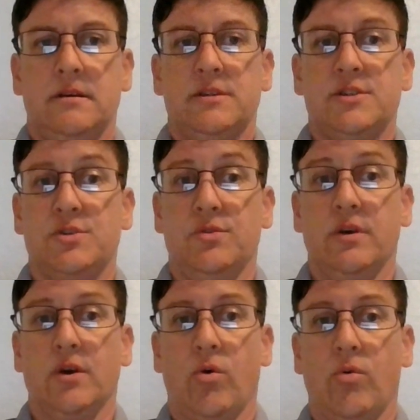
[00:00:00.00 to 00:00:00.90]

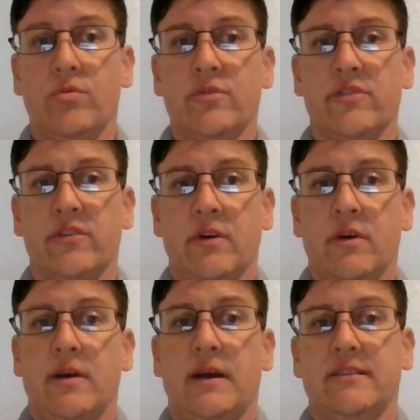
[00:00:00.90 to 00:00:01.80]
student goals,
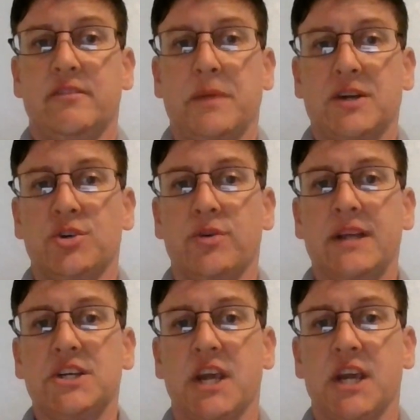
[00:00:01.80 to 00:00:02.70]
and special
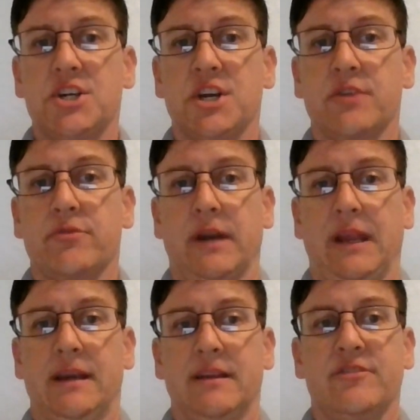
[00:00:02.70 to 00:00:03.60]
education and
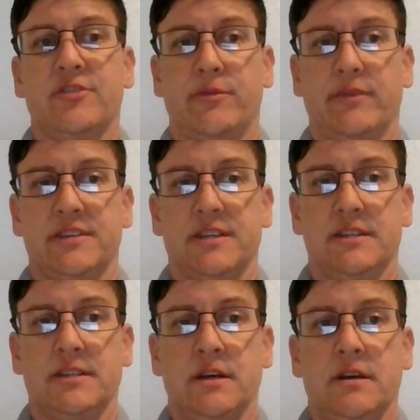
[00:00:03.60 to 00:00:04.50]
related
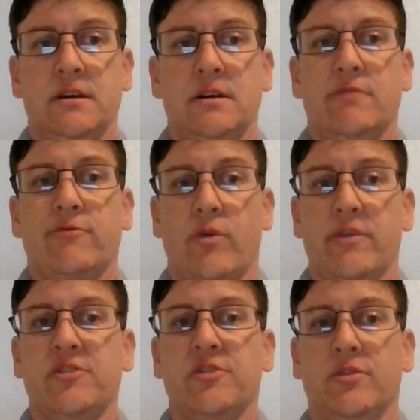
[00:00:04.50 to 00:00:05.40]
services for
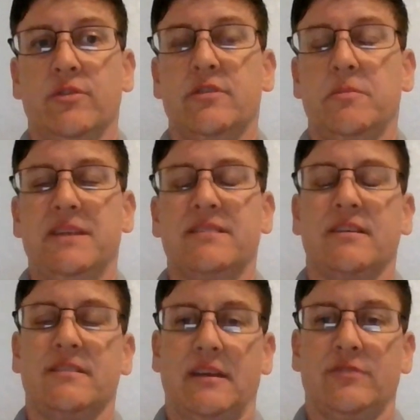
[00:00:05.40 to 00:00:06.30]
the student to be
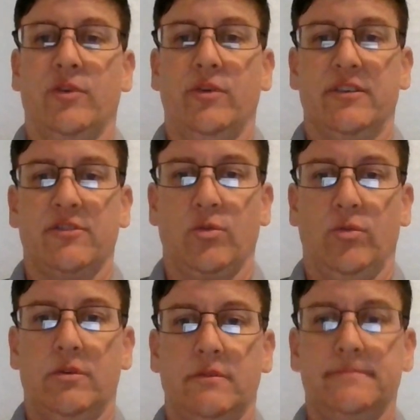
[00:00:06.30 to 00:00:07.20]
successful in
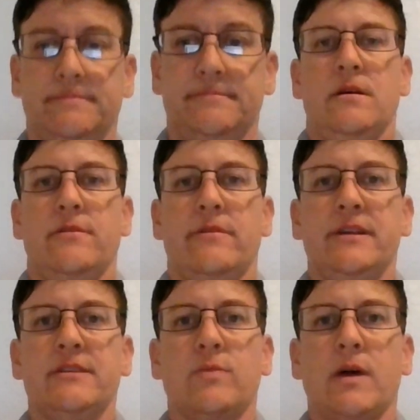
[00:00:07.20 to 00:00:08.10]
school. The
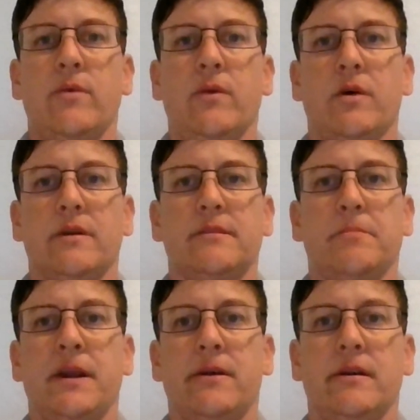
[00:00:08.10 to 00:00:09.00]
reason why we want the
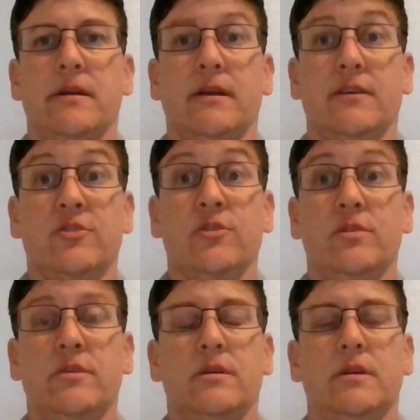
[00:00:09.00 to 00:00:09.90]
parent and
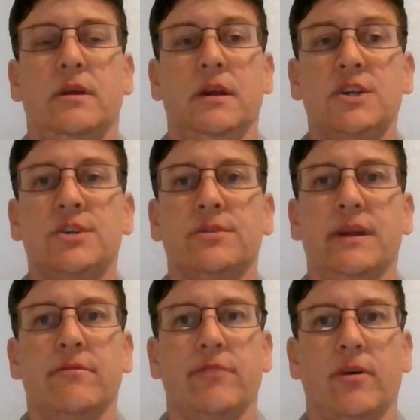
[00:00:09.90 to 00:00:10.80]
student
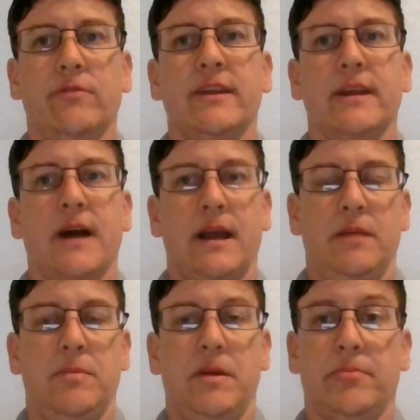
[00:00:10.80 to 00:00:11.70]
initially involved in the
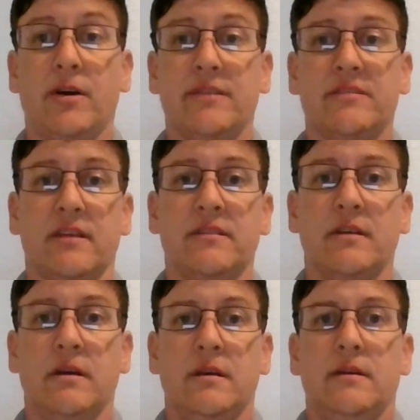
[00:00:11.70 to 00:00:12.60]
IEP process
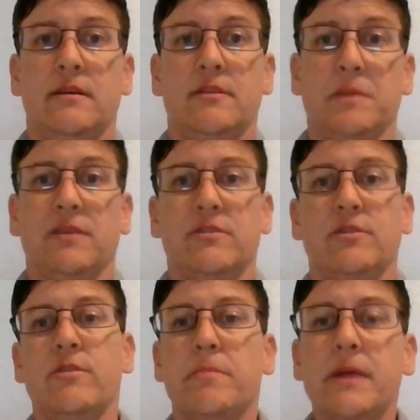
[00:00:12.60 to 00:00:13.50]
is because
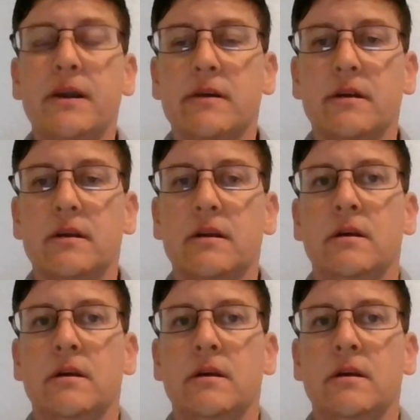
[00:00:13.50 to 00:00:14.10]
you, the parent,